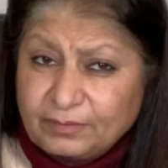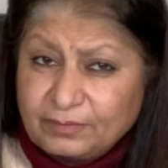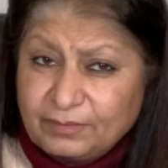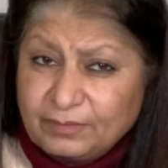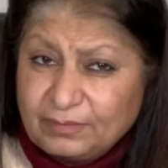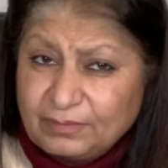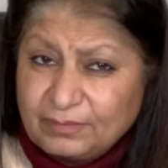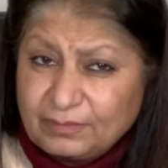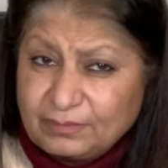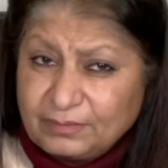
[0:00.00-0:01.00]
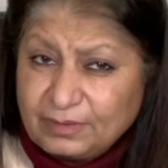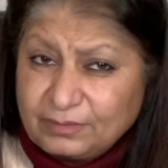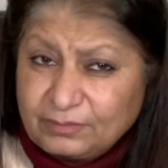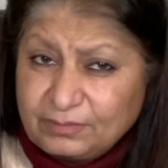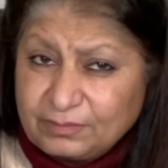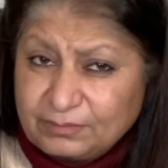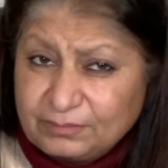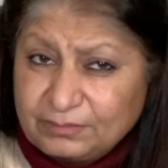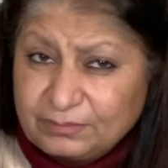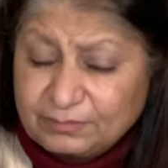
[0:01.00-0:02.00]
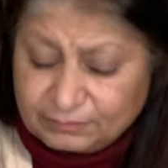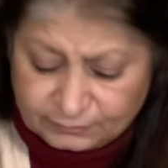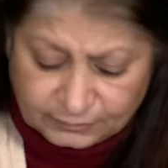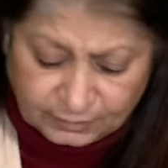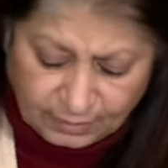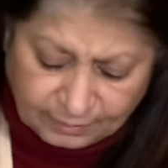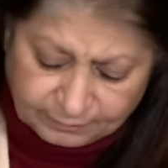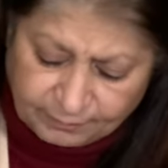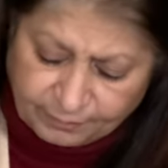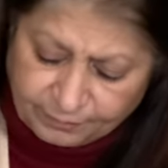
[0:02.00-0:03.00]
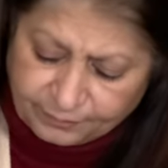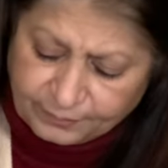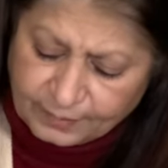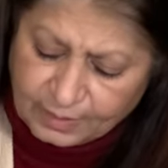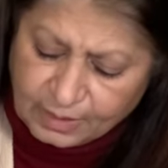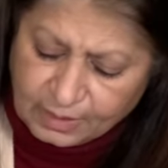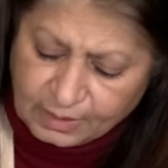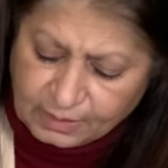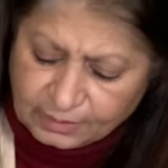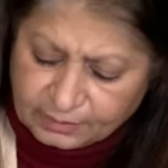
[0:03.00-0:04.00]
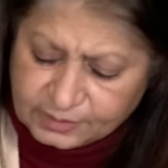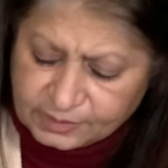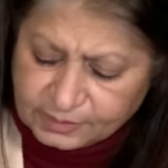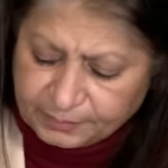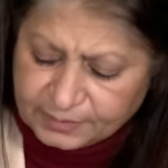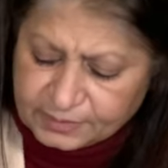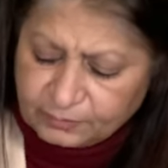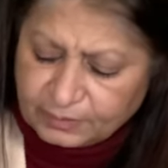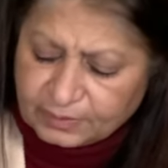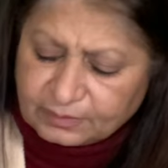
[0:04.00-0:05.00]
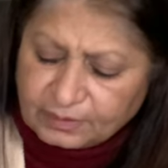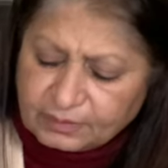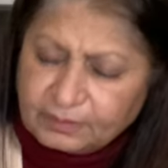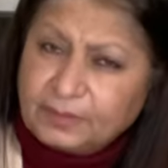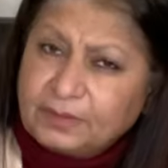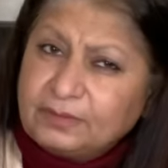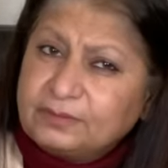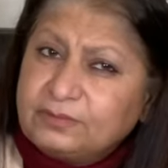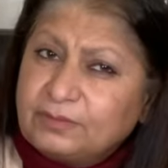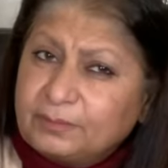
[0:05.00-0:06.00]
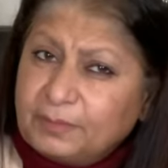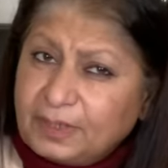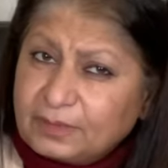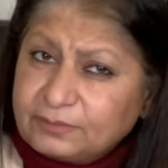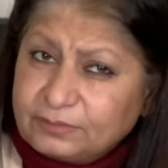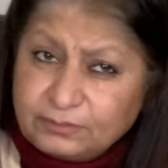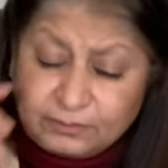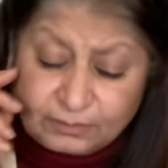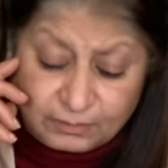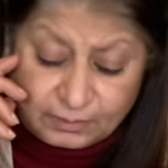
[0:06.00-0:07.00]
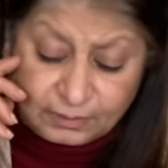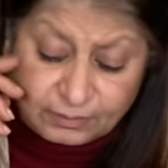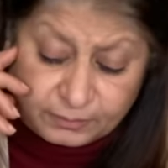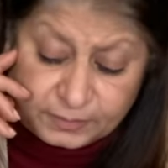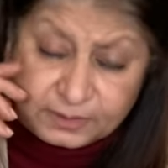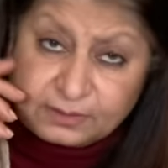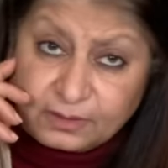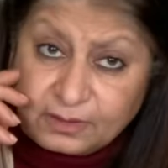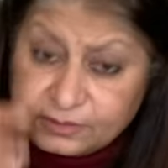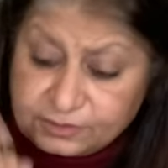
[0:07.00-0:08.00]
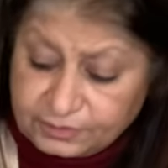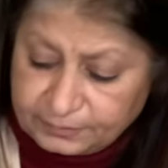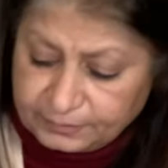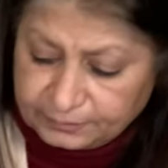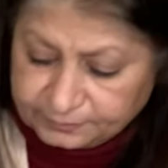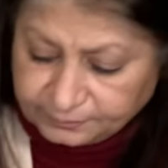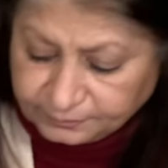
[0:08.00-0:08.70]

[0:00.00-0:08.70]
you. They adore you. Okay. This is a person we are talking about that you are married to or in a committed relationship with.